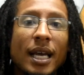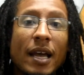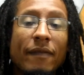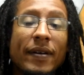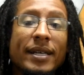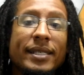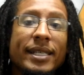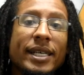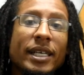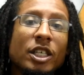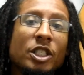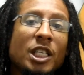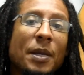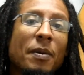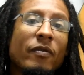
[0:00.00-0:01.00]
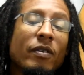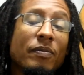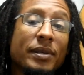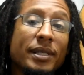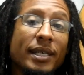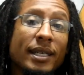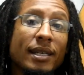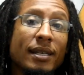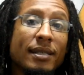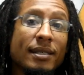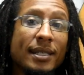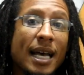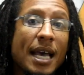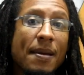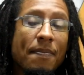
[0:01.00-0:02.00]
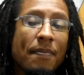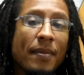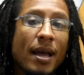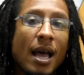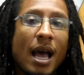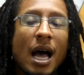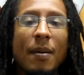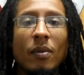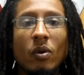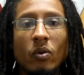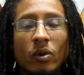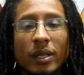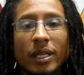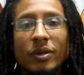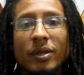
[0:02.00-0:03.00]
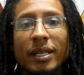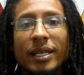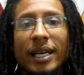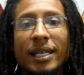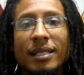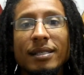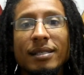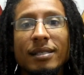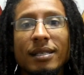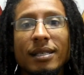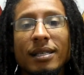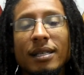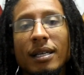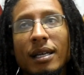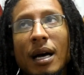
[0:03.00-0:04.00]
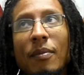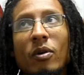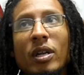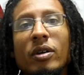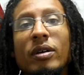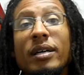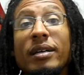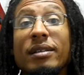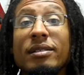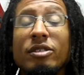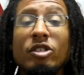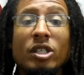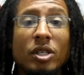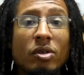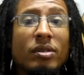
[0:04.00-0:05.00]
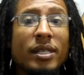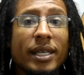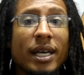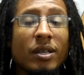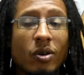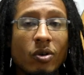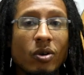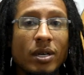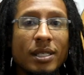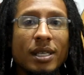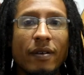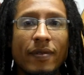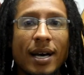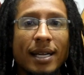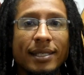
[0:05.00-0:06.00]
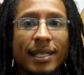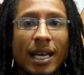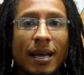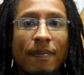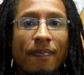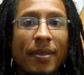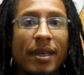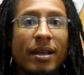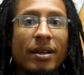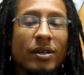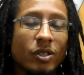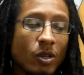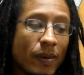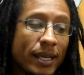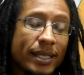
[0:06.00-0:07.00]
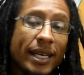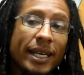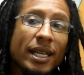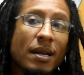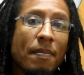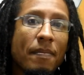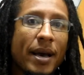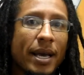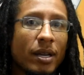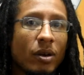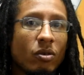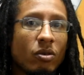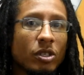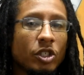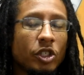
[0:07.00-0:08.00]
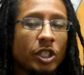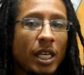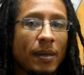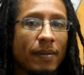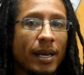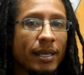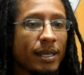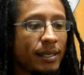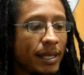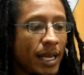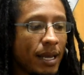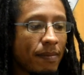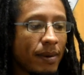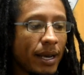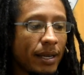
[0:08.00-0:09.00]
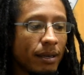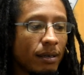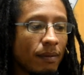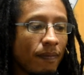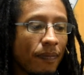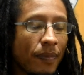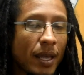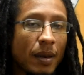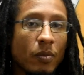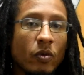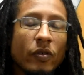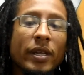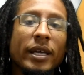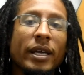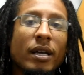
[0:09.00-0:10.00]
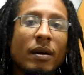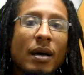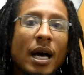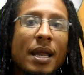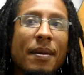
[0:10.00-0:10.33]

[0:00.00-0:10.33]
If I take a shape of a particular type, I'm only going to continue to get chords of that type. So by taking a minor chord shape like this A minor and moving it